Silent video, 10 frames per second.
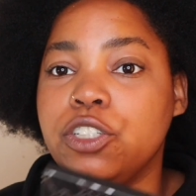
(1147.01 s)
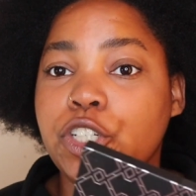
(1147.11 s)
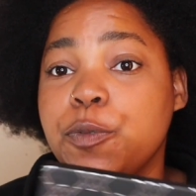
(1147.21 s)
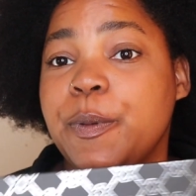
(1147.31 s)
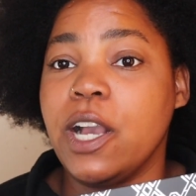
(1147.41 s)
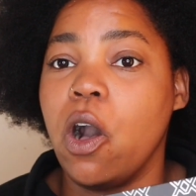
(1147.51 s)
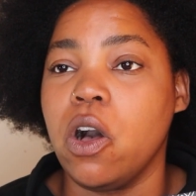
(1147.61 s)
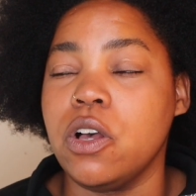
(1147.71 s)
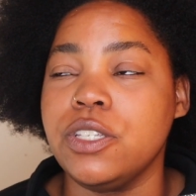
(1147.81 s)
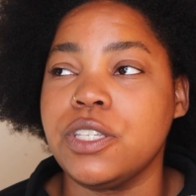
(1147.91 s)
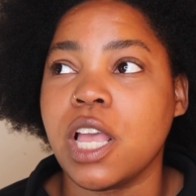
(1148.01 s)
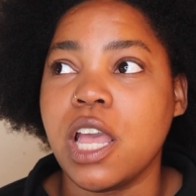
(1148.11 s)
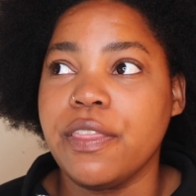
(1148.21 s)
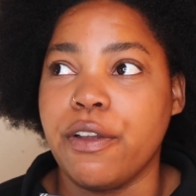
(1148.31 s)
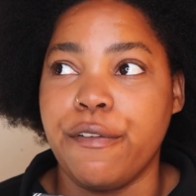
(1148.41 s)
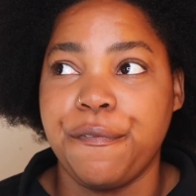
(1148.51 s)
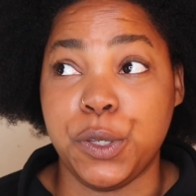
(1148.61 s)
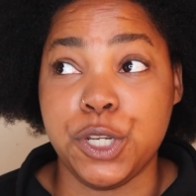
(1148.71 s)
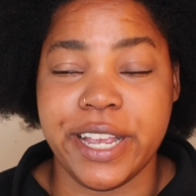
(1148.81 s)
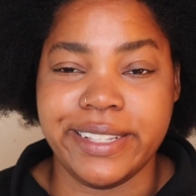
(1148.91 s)
just because there are a
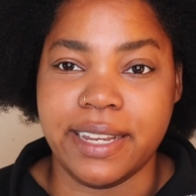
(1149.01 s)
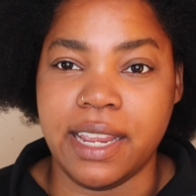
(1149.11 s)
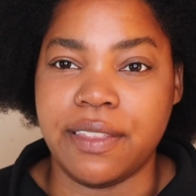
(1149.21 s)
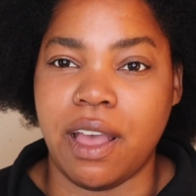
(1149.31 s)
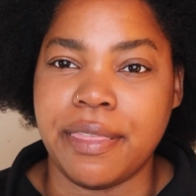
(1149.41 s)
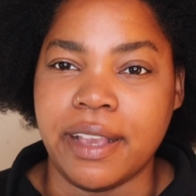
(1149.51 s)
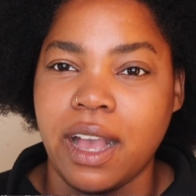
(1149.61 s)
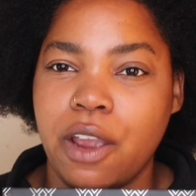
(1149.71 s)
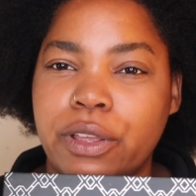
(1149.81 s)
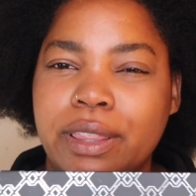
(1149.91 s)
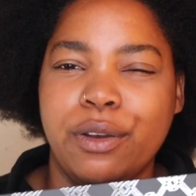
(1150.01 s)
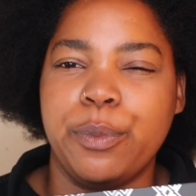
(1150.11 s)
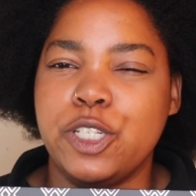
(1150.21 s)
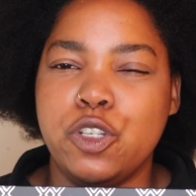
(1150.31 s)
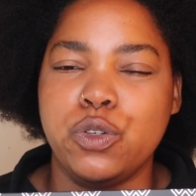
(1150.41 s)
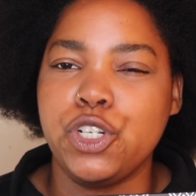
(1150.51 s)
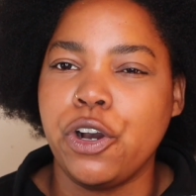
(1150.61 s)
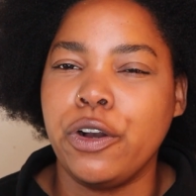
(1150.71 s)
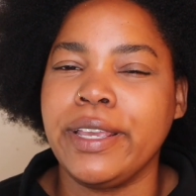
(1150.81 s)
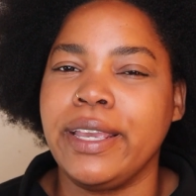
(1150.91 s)
few shades in here that I think are a little bit too
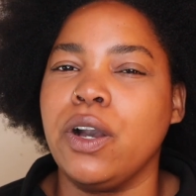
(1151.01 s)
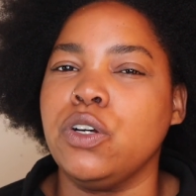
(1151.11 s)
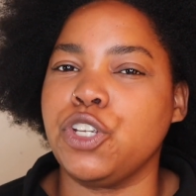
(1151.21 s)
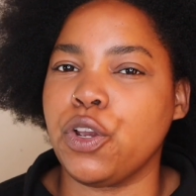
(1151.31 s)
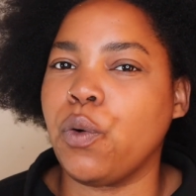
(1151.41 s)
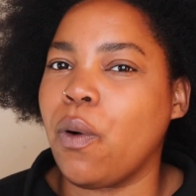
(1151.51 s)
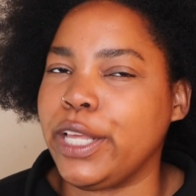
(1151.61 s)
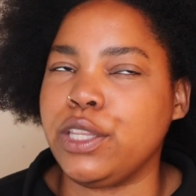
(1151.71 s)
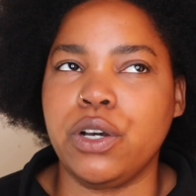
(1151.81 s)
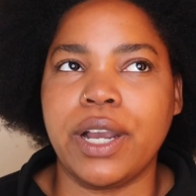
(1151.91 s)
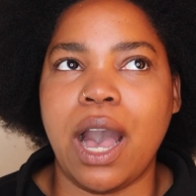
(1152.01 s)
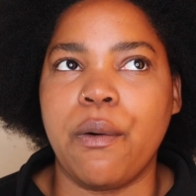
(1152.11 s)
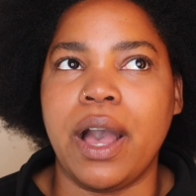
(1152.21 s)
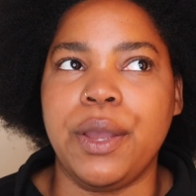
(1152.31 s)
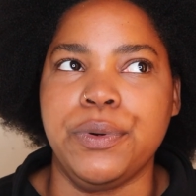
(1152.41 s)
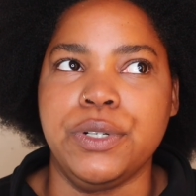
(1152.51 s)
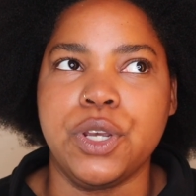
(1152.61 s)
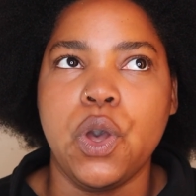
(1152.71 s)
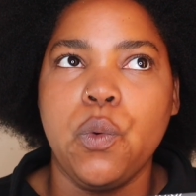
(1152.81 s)
chalky or don't quite look how I would